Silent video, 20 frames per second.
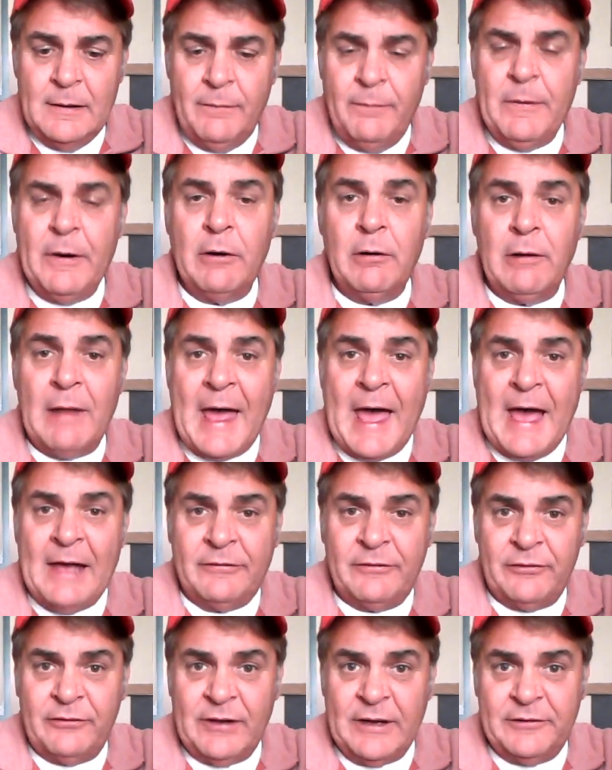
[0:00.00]
Their
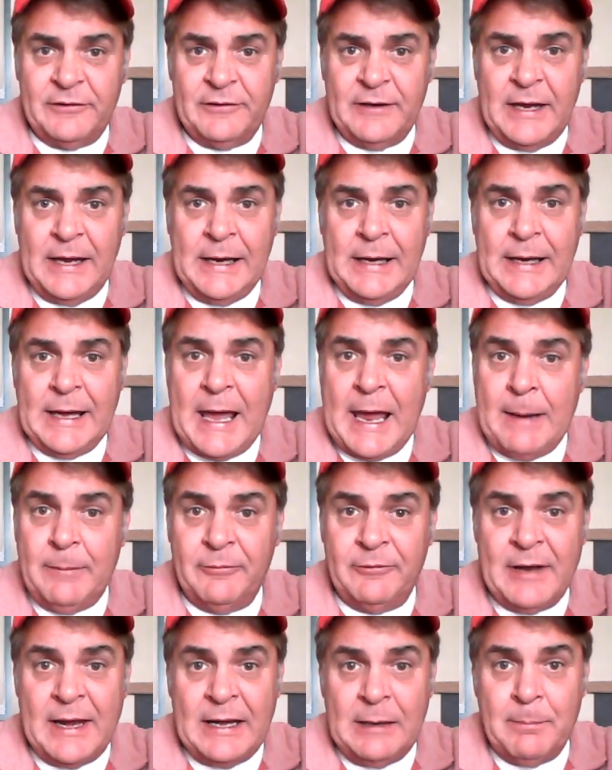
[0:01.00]
last 16
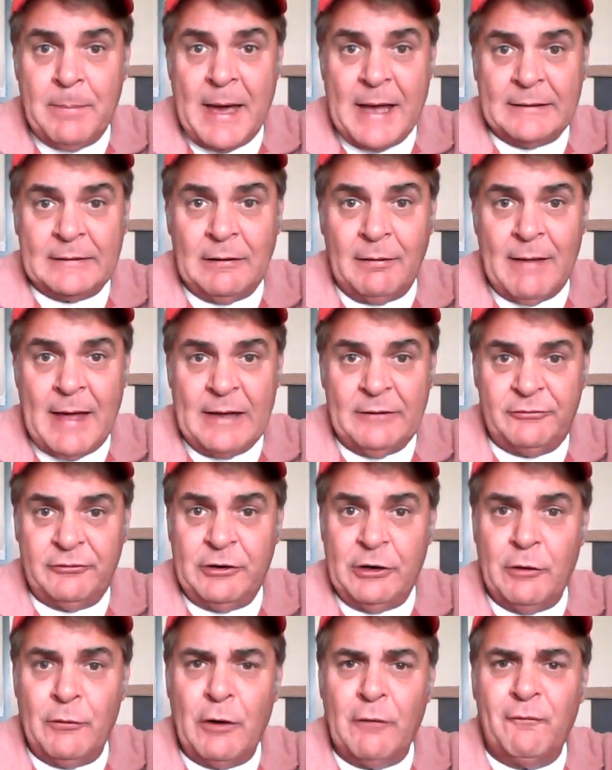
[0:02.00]
games dating back to last
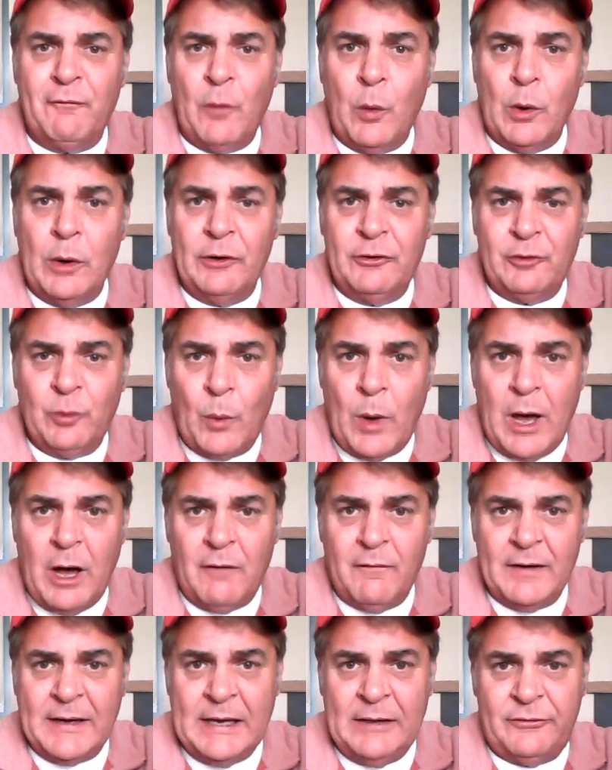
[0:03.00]
year, they're
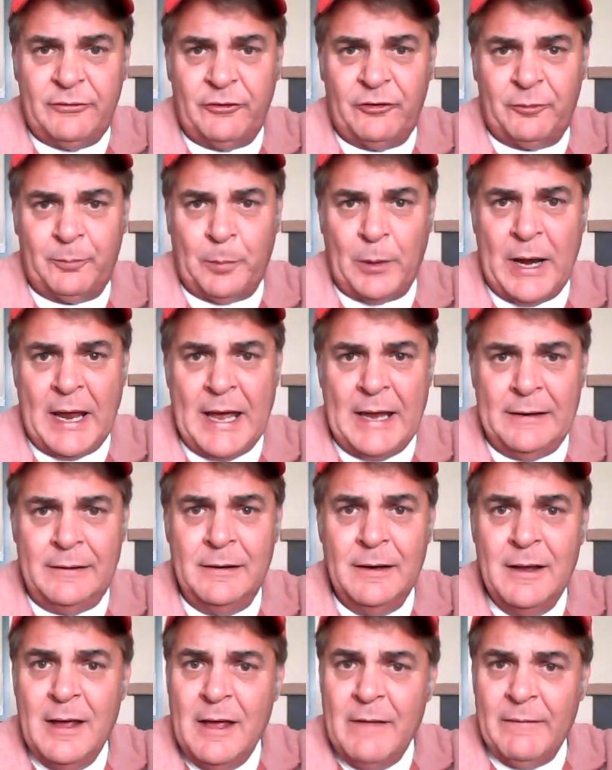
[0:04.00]
4-12 against the spread.
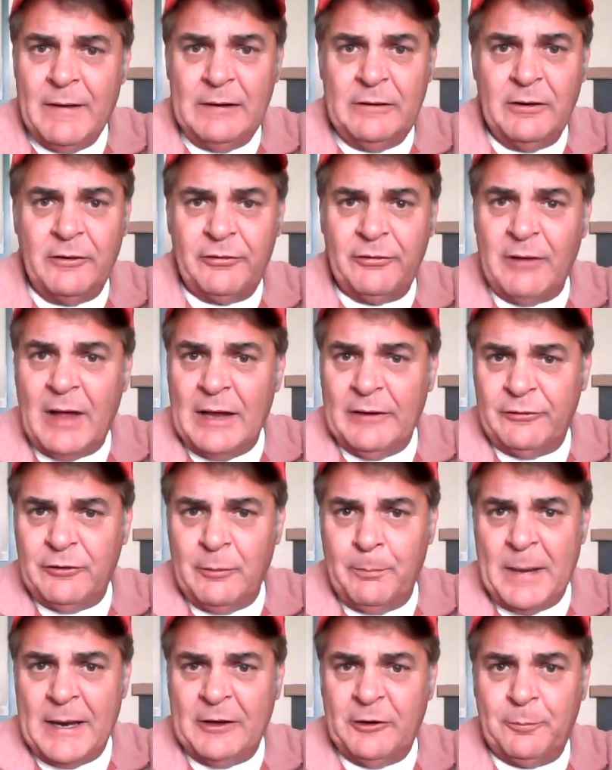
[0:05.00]
They just lost their
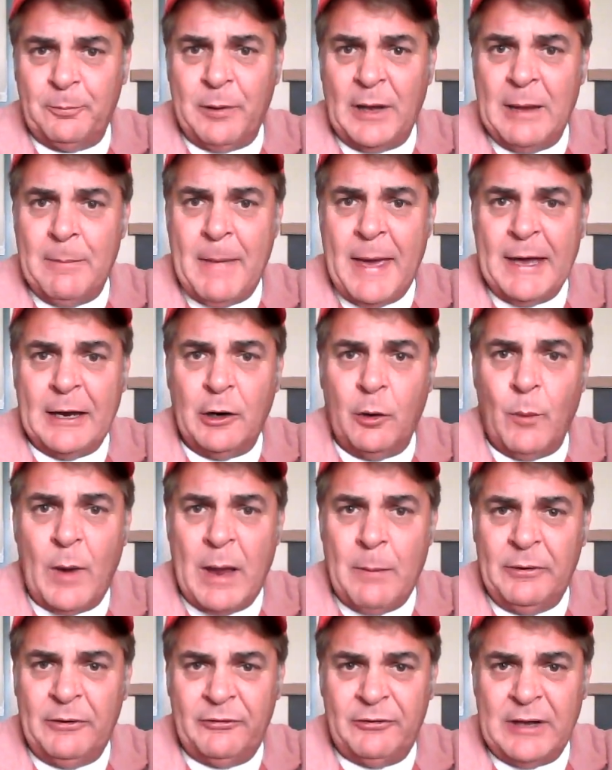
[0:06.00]
biggest playmaker,
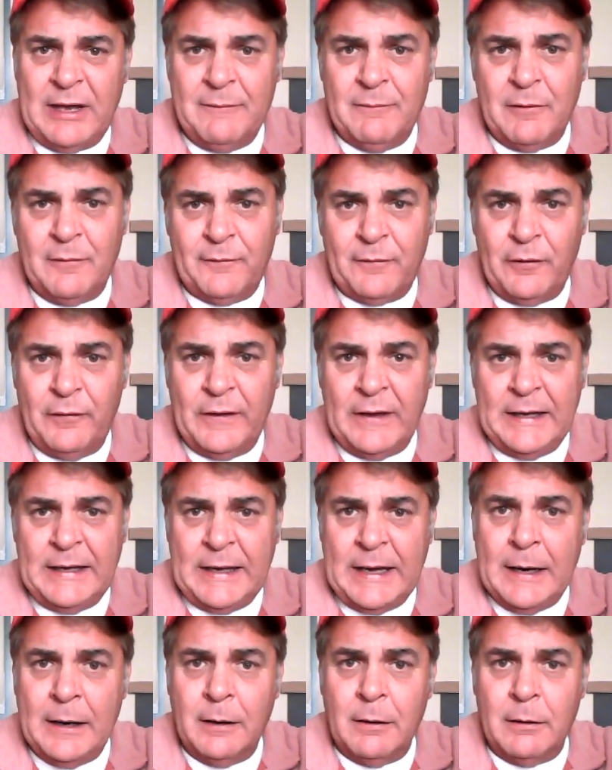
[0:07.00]
wide receiver for the
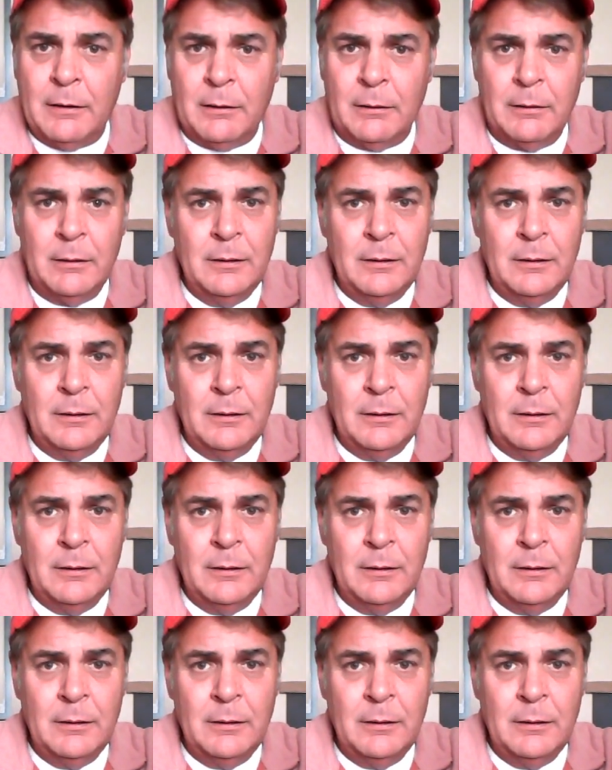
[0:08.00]
year.